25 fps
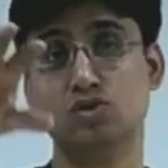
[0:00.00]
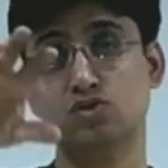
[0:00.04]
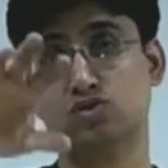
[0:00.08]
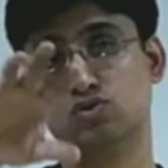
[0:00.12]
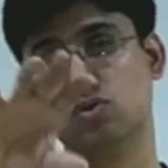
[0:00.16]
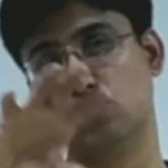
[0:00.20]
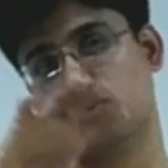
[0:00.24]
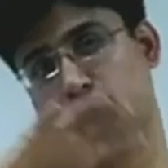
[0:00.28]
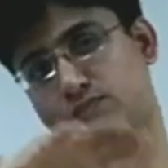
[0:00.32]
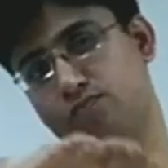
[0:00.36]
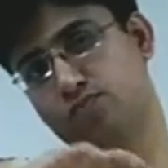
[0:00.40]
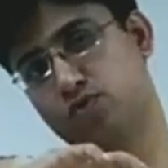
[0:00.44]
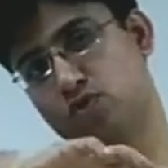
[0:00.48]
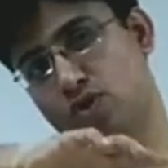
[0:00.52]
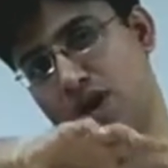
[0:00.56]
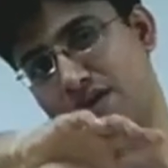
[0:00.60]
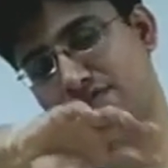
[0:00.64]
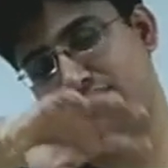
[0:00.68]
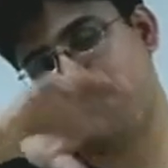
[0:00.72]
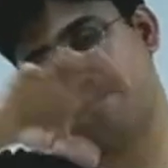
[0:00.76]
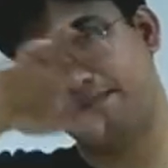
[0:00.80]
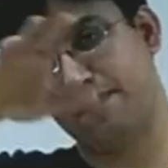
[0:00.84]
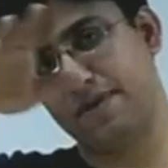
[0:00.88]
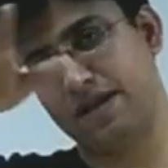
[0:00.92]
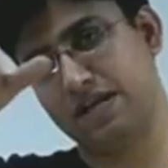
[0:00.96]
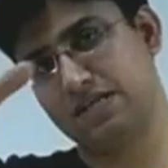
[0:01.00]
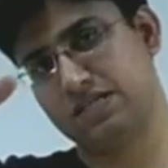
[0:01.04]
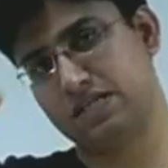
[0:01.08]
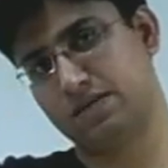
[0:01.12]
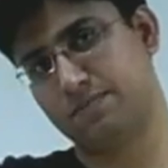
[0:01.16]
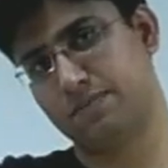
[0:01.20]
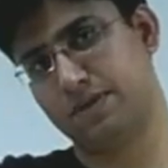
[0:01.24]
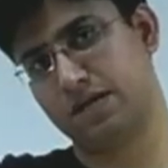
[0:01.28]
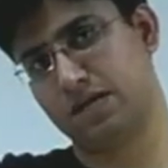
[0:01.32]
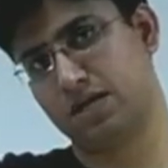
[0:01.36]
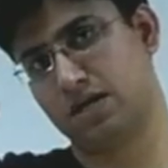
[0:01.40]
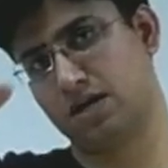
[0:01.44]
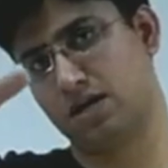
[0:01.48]
So, you have a
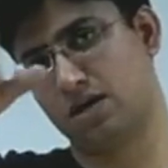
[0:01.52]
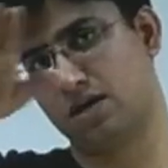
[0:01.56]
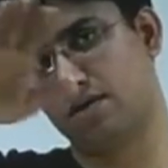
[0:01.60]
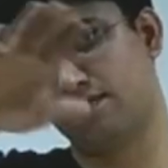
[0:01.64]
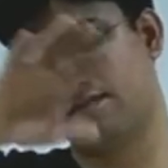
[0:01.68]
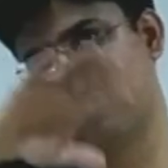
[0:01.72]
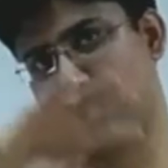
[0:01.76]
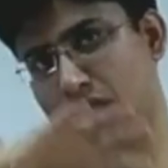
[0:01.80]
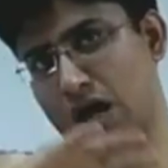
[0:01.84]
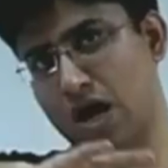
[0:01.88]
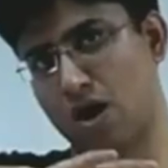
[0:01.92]
bell-shaped curve.